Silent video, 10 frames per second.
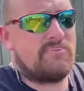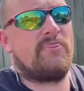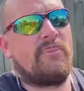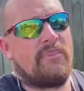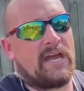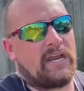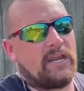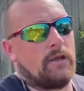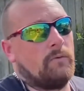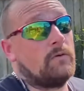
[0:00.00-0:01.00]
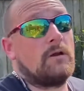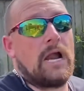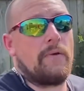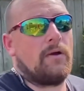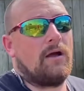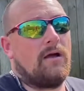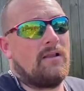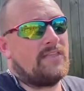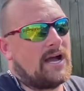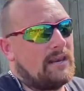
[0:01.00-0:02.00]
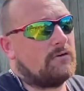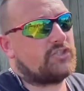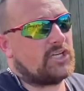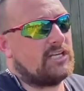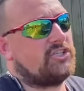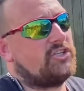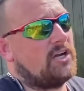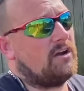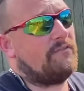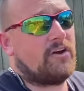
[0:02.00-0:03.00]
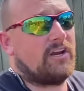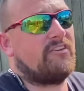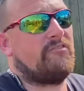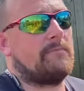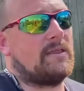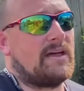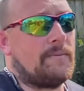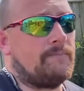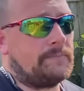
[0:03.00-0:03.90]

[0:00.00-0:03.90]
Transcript: thank you. You know, that little gesture of her giving me them